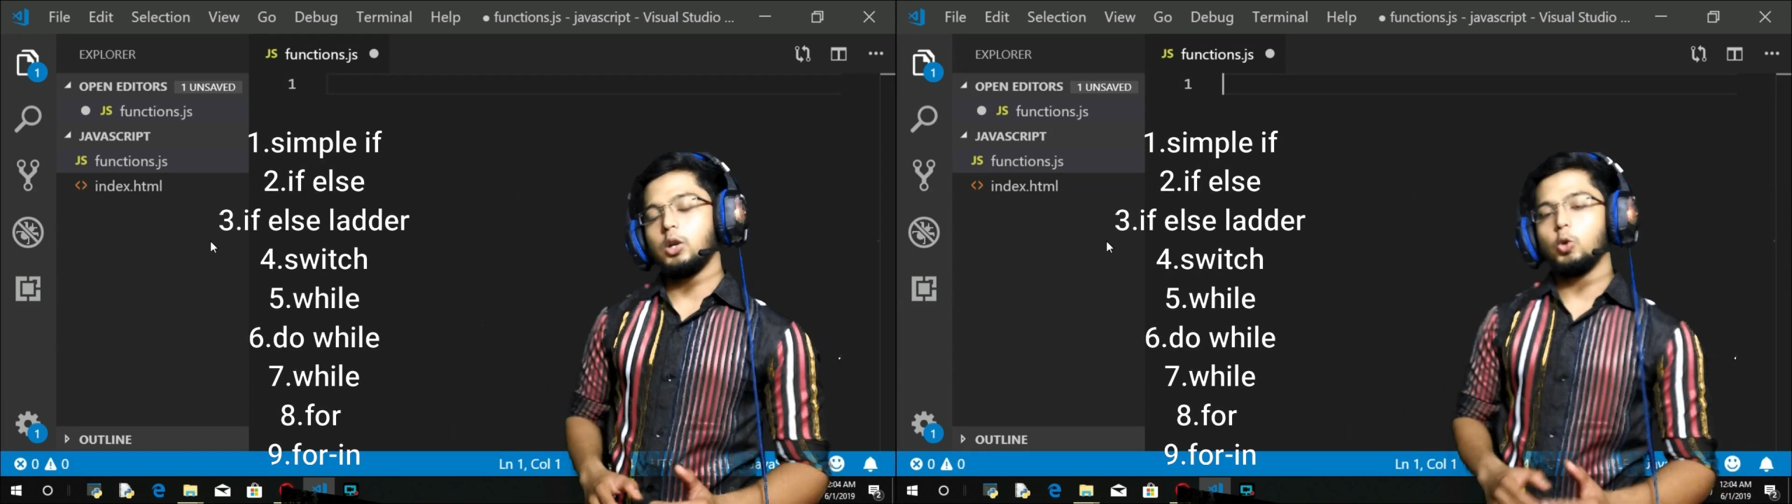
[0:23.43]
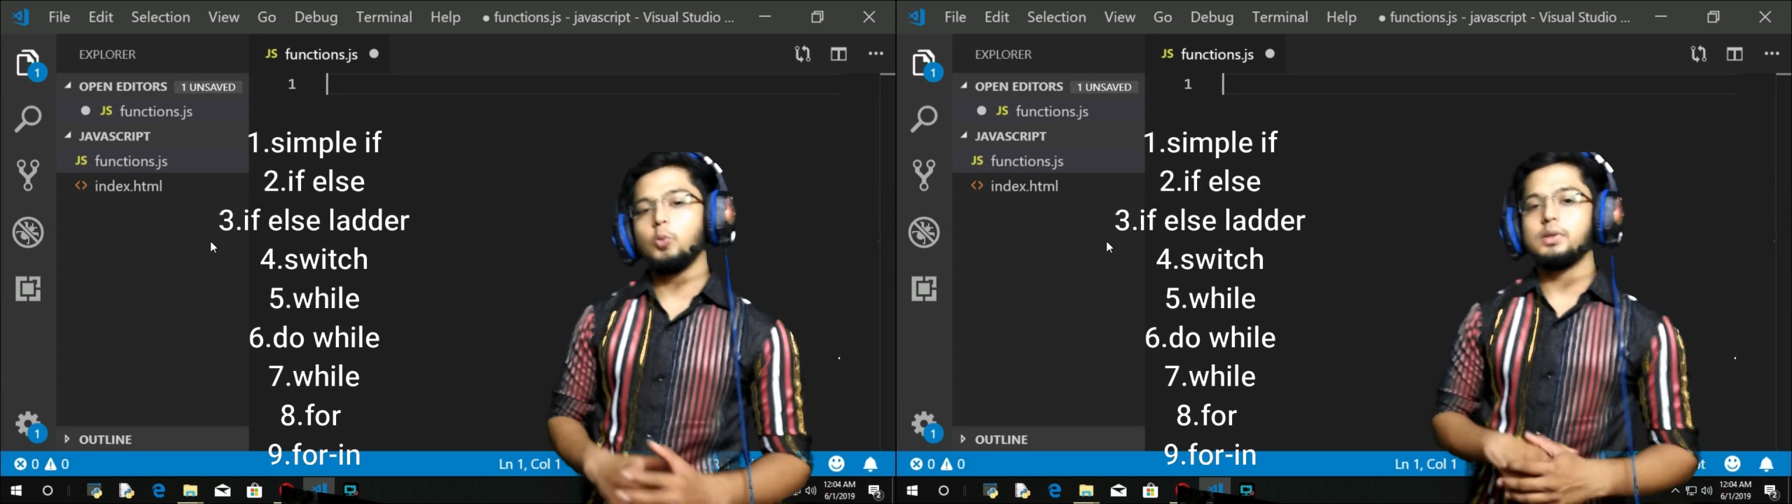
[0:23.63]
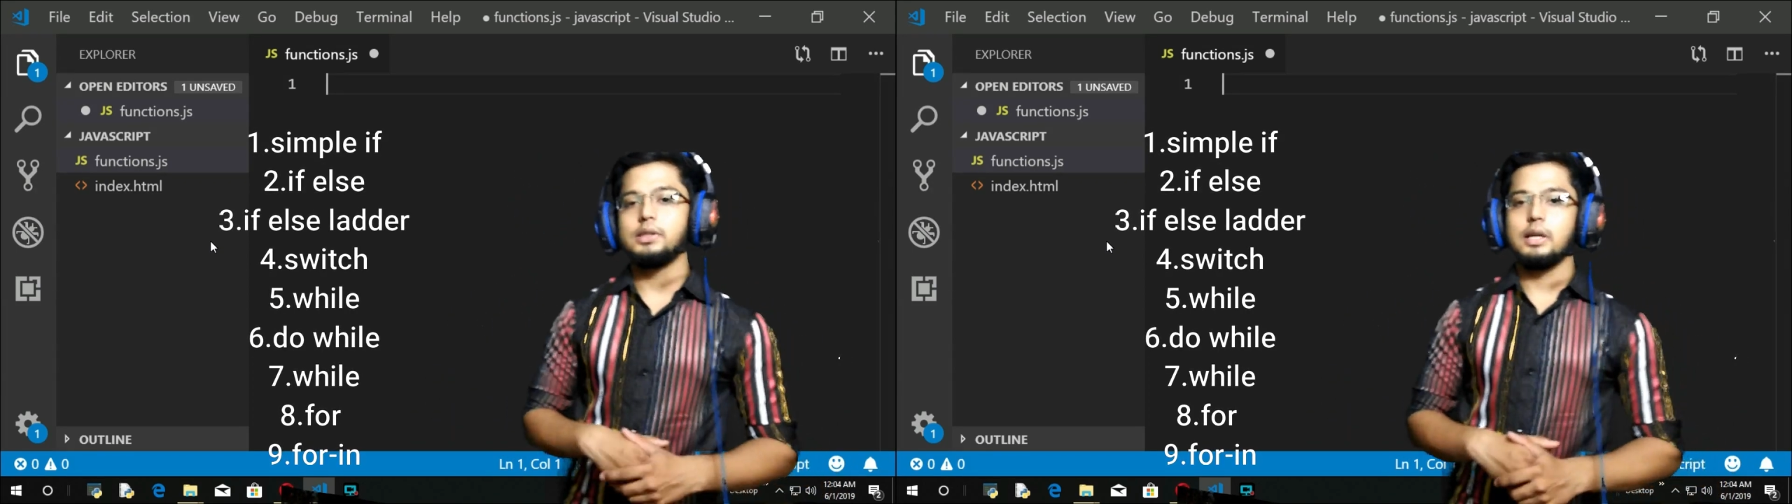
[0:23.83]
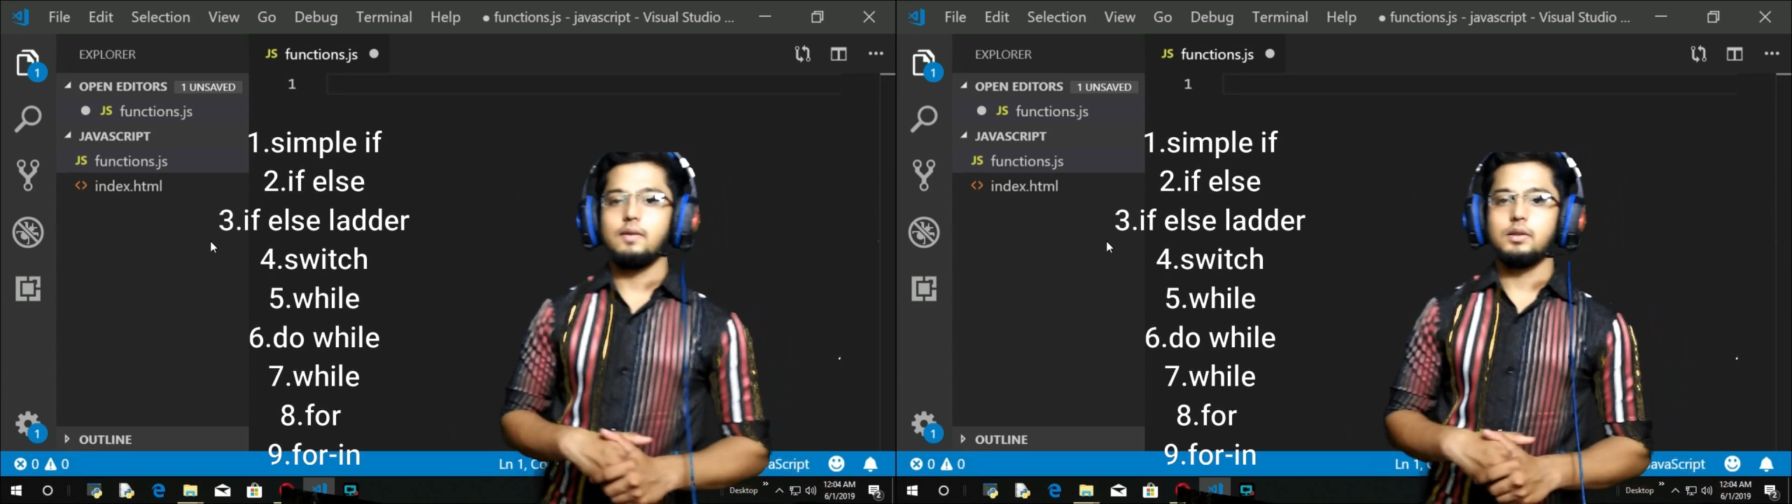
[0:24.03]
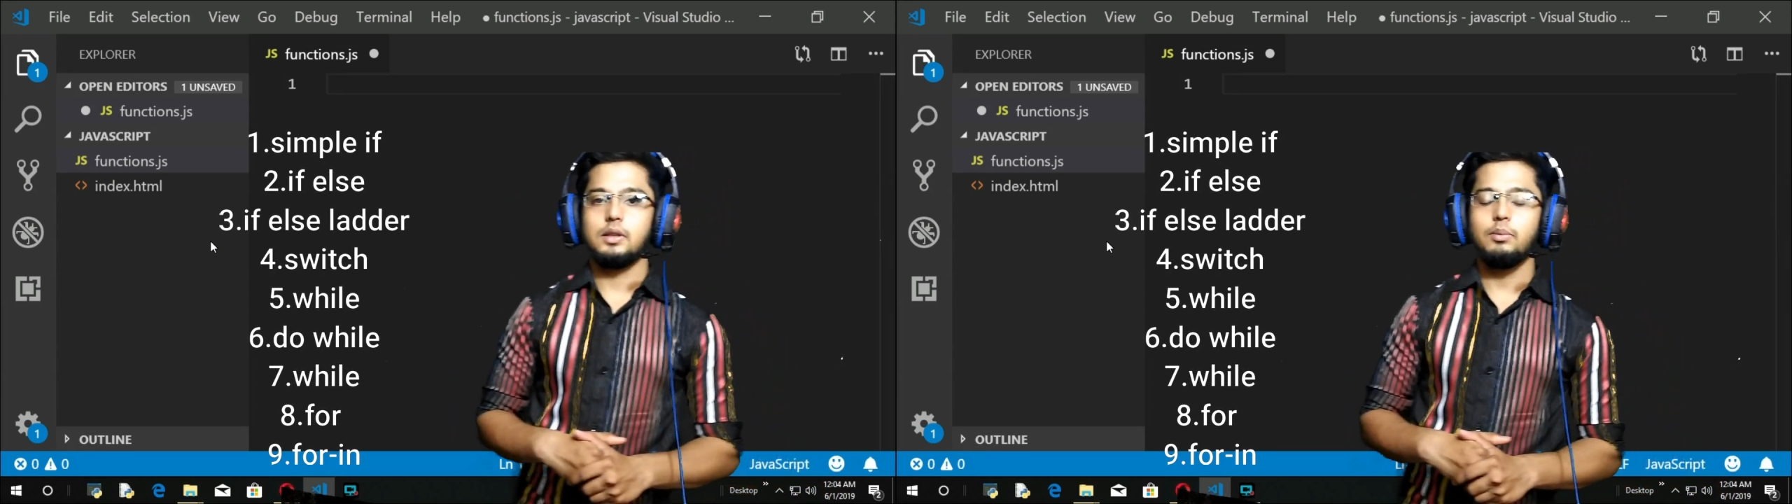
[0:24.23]
and loops in
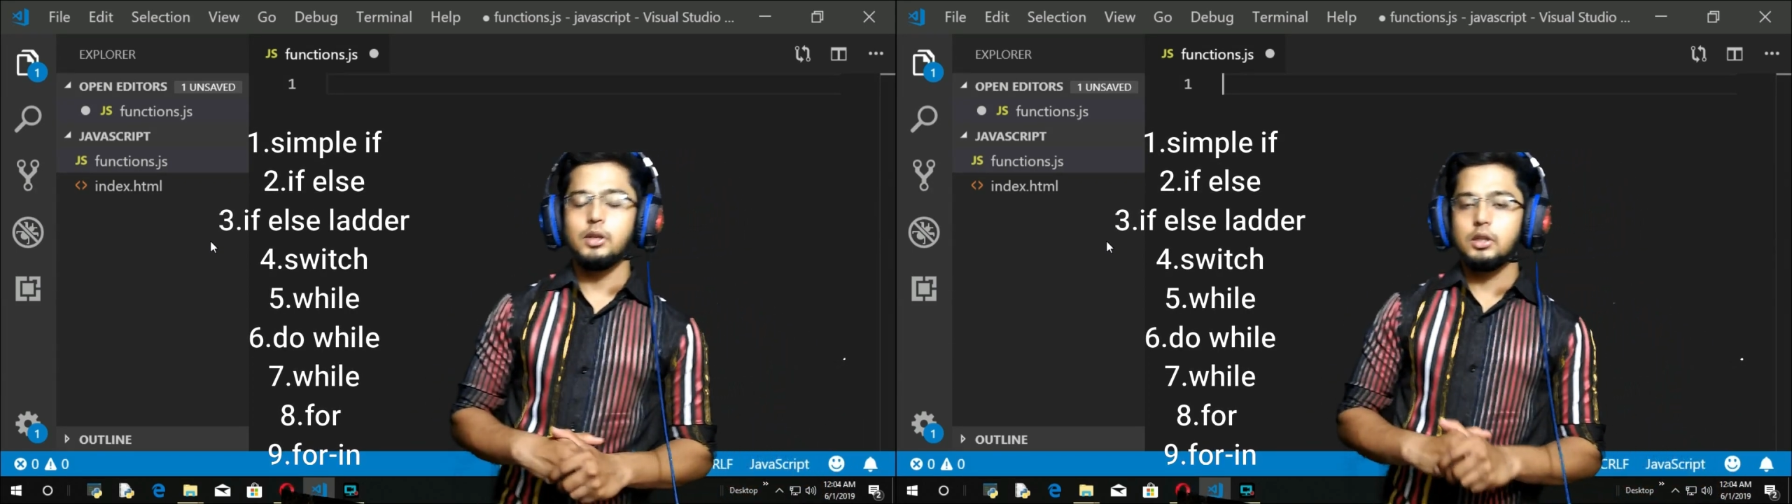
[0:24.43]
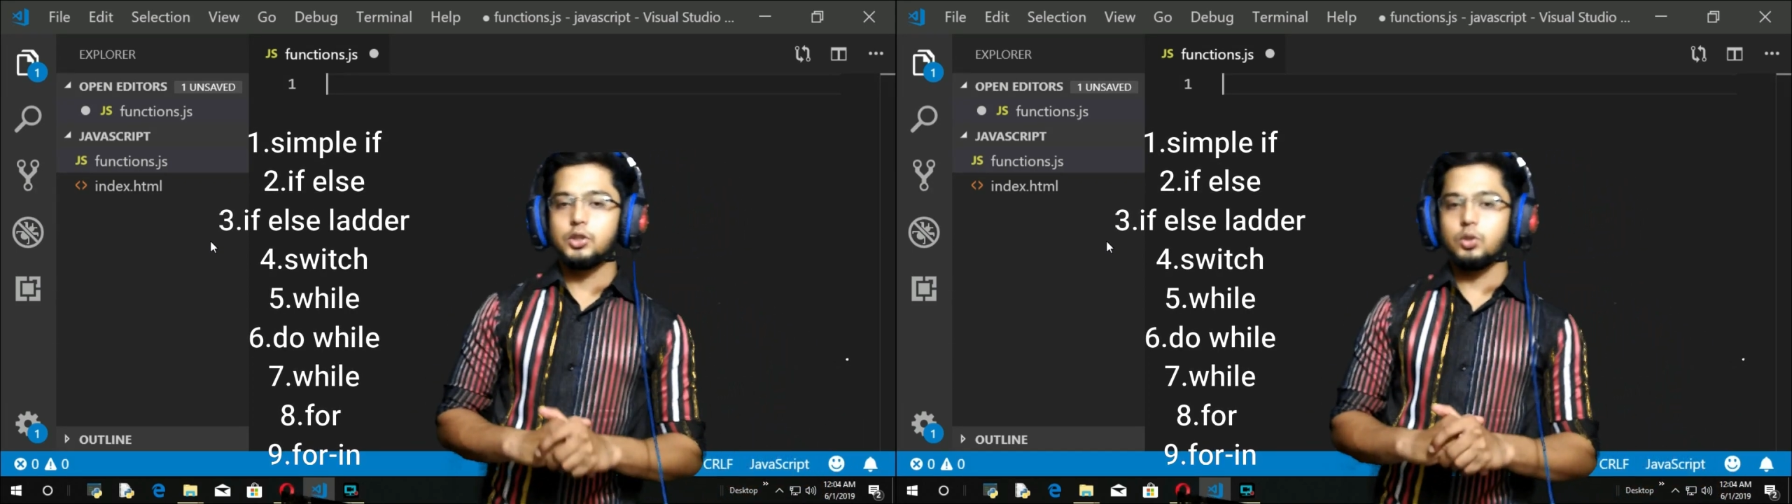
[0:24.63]
JavaScript.